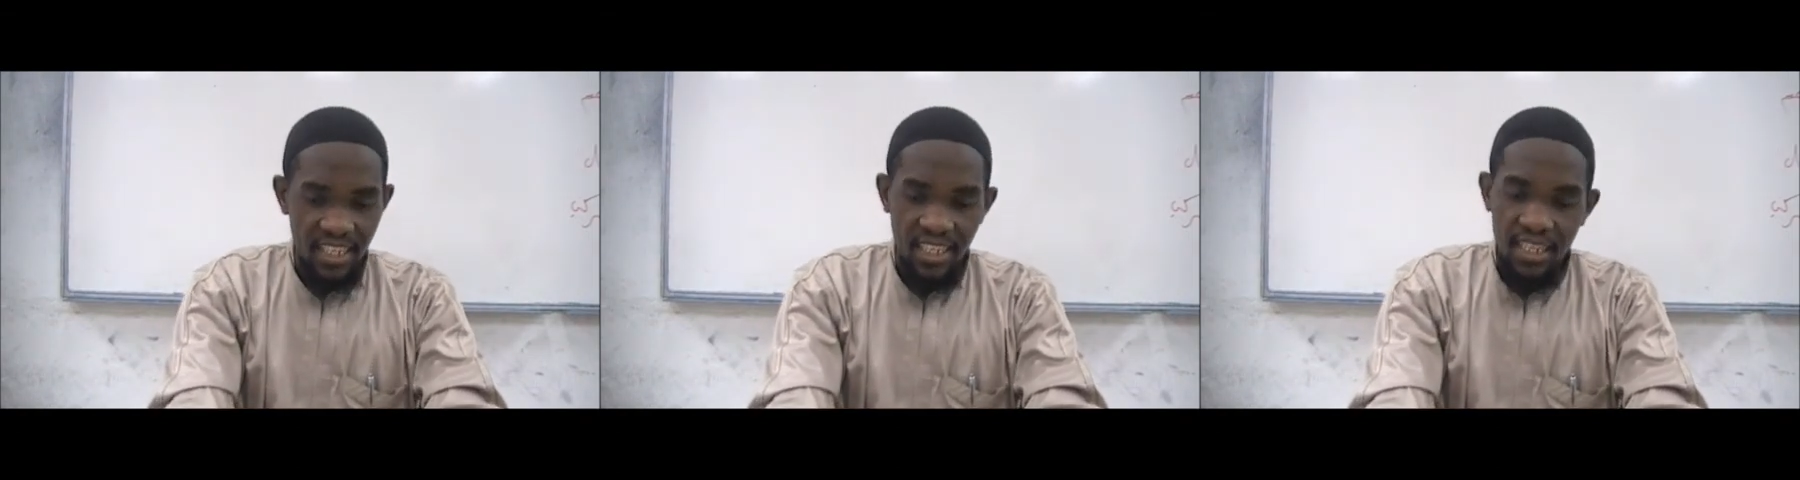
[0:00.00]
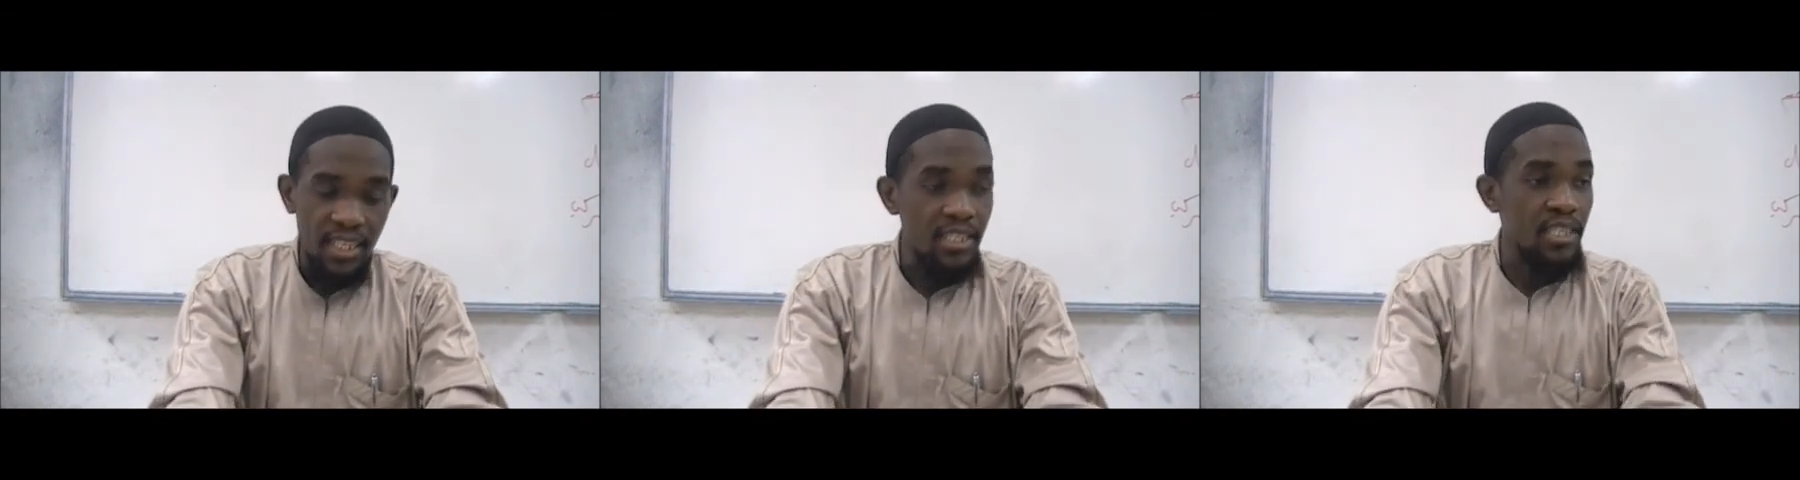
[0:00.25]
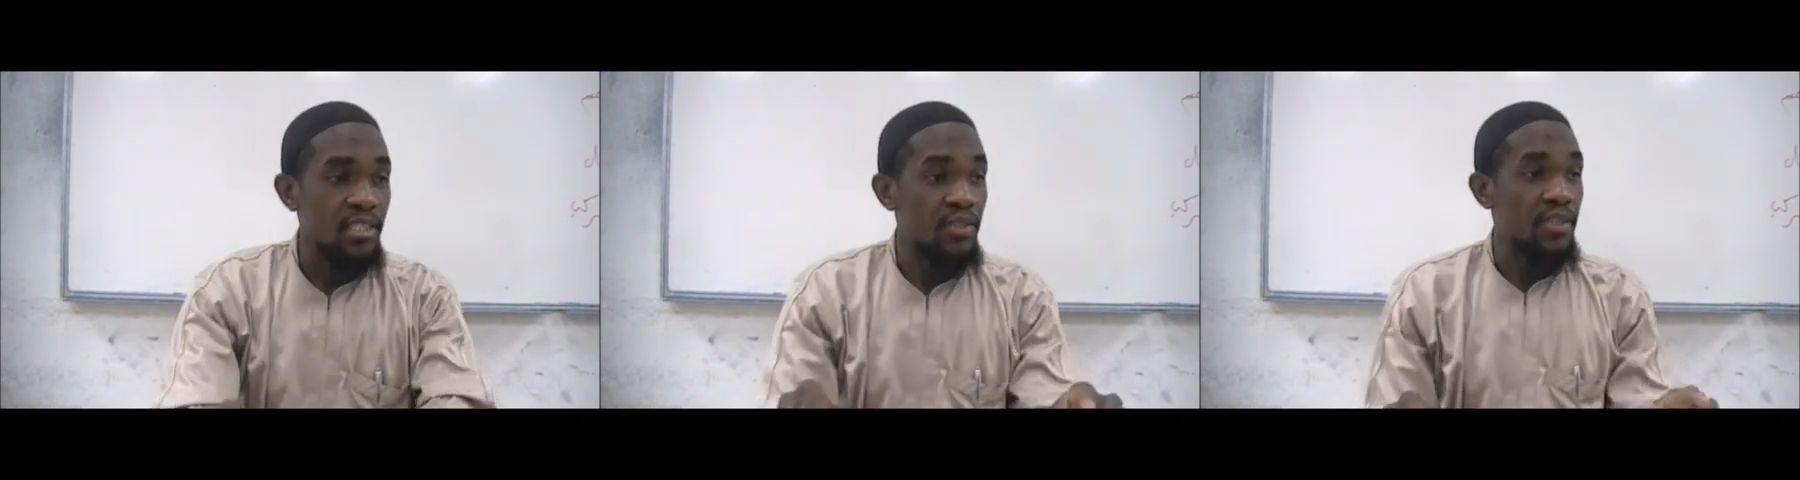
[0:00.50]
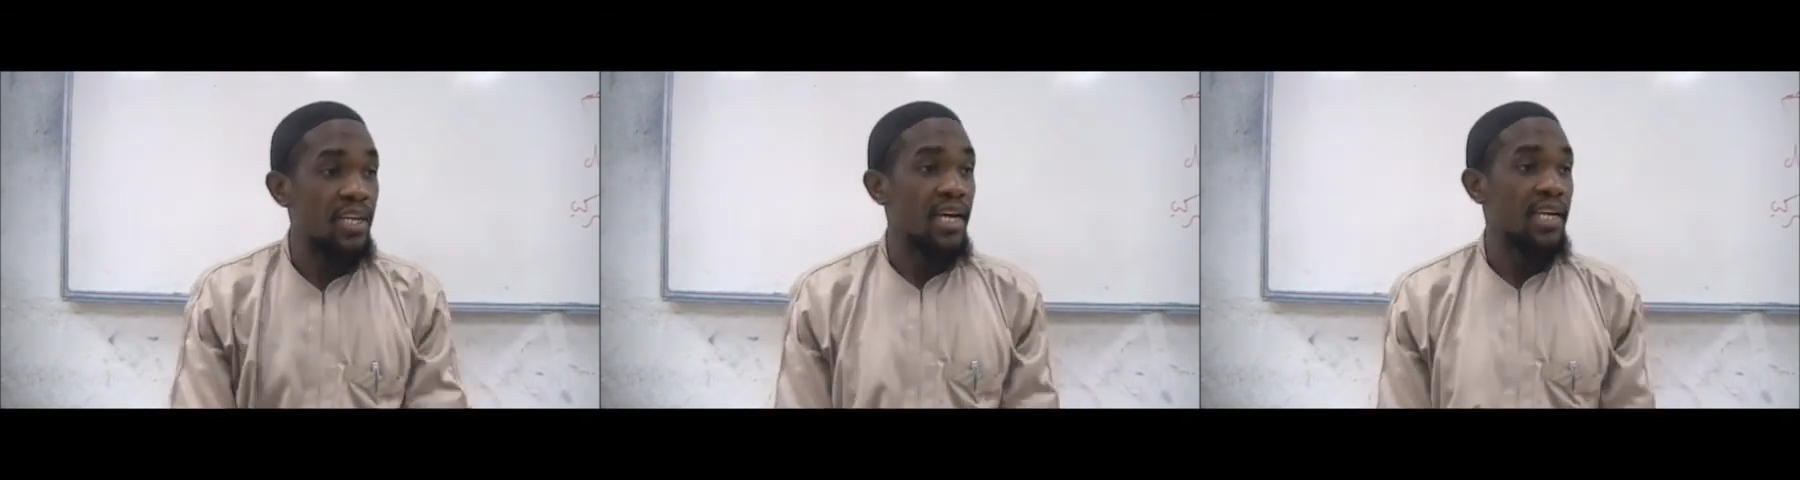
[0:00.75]
This is
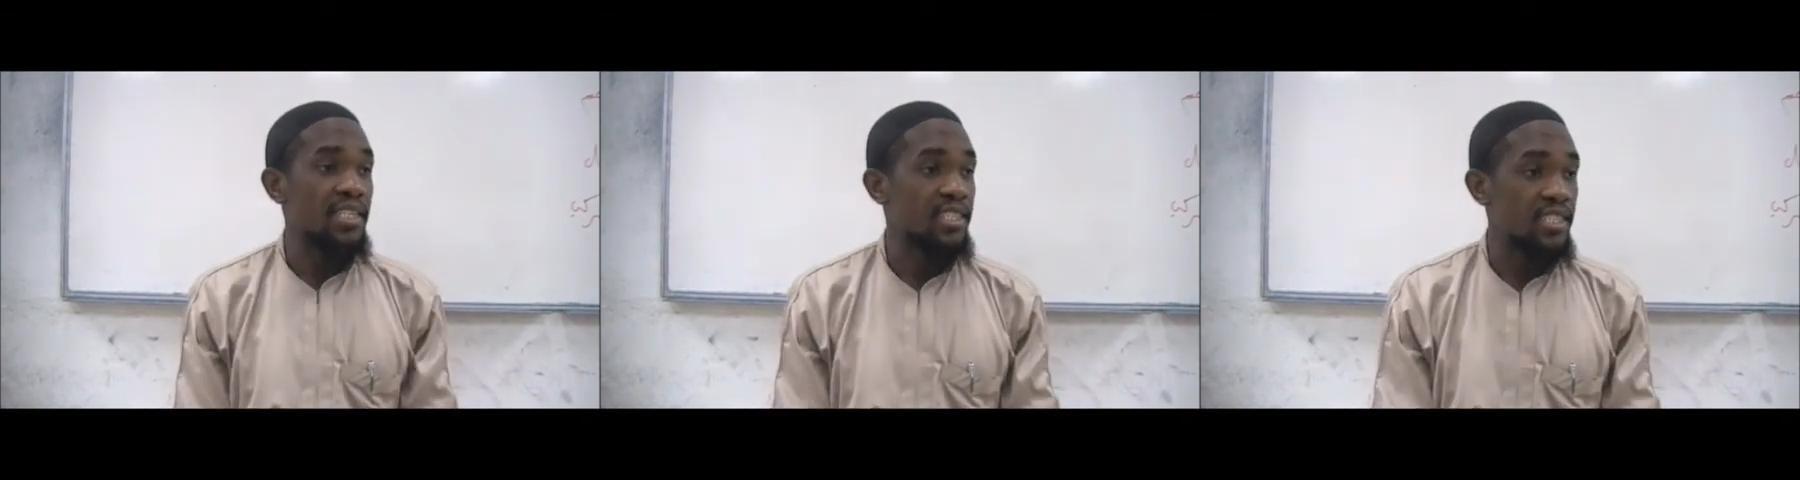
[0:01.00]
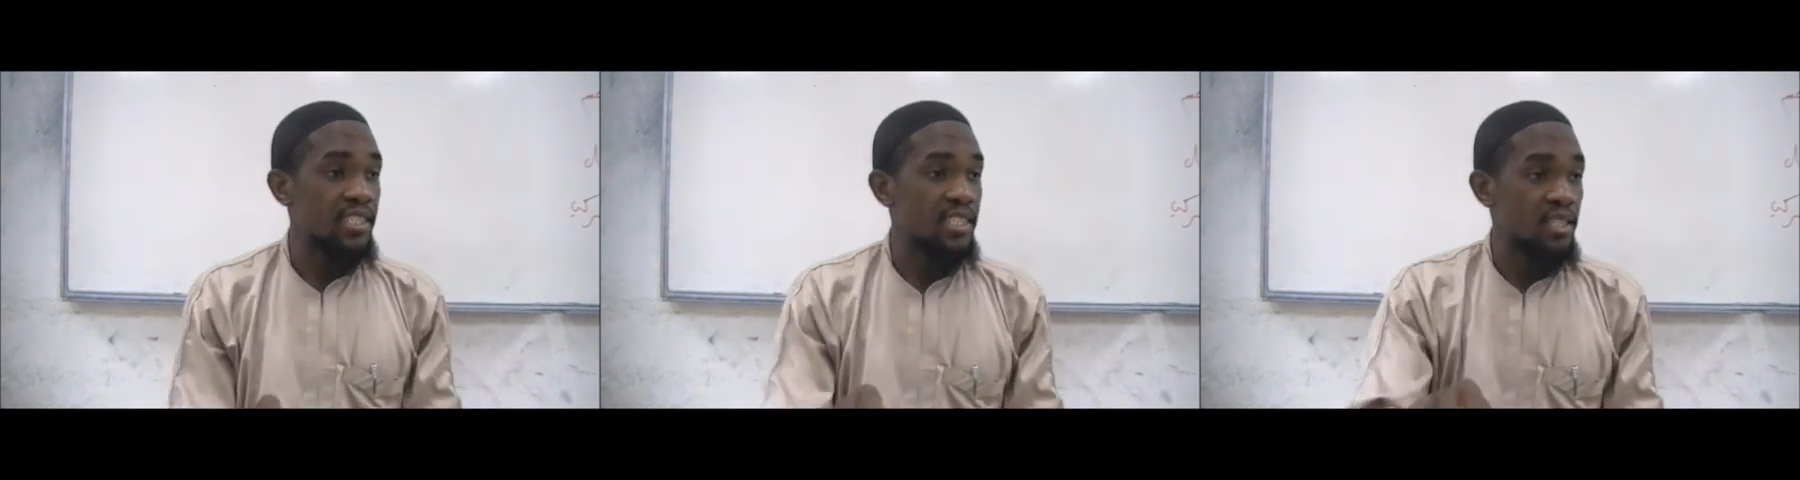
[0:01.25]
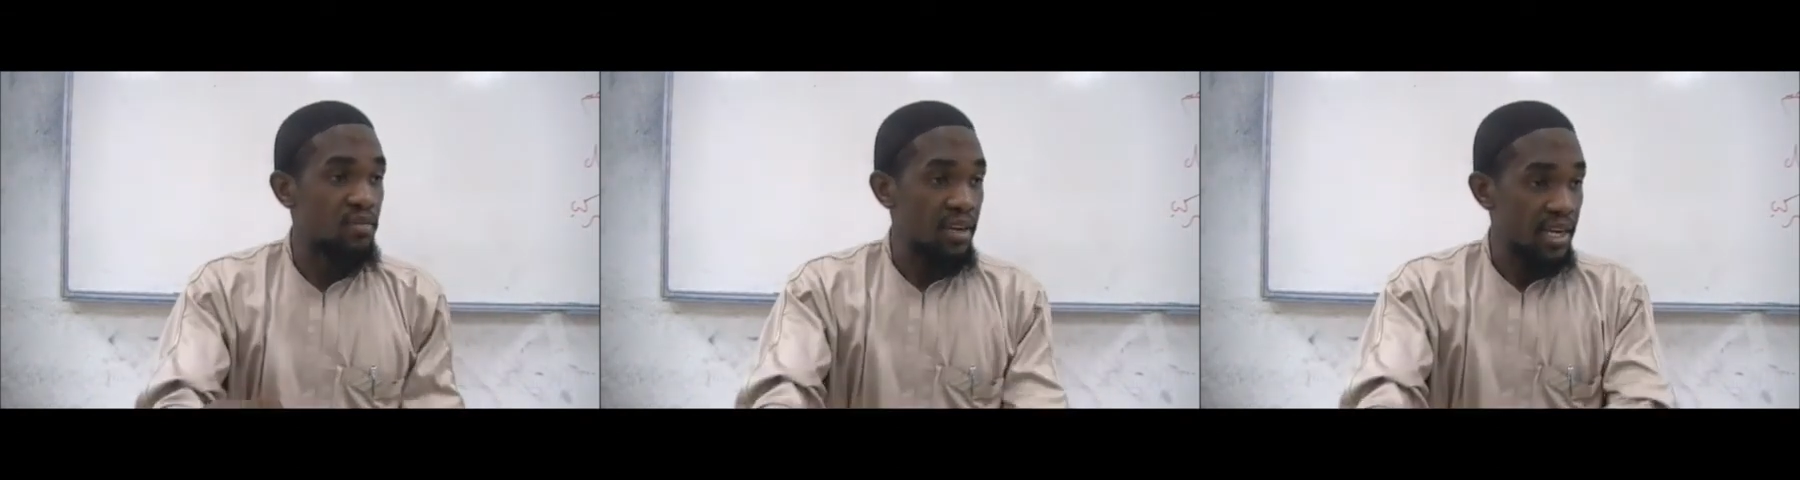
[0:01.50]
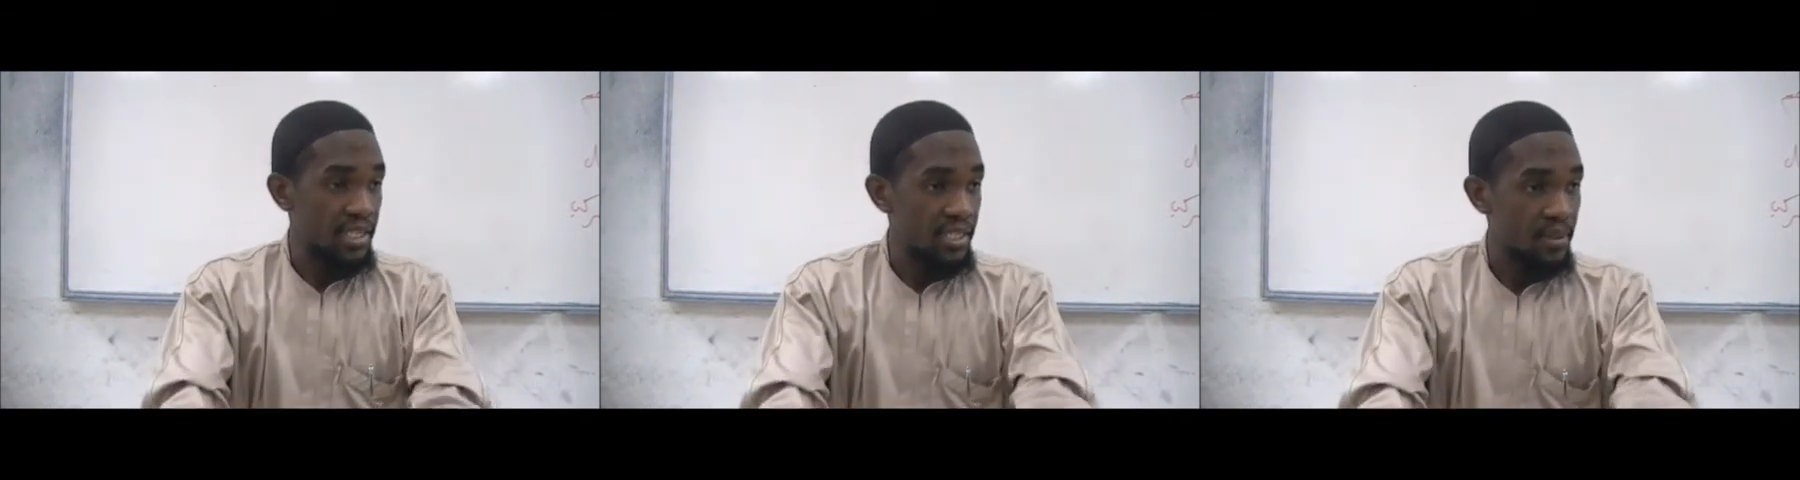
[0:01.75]
reality. This is
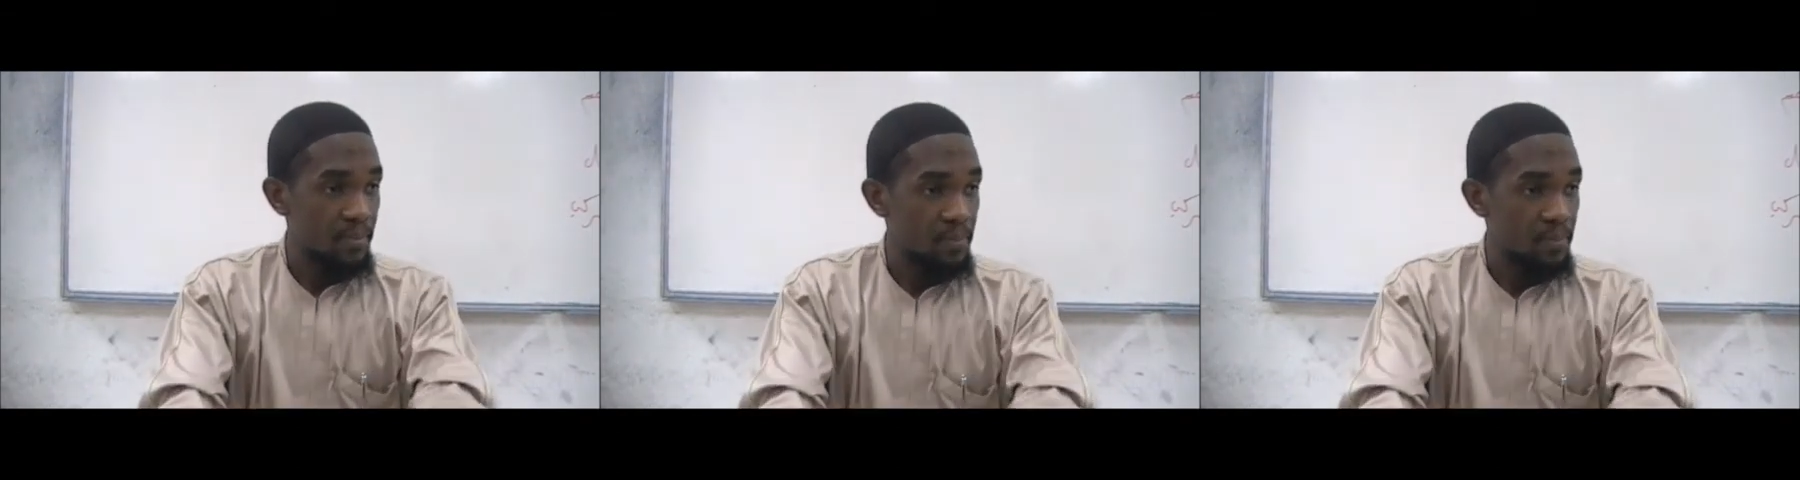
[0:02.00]
fact.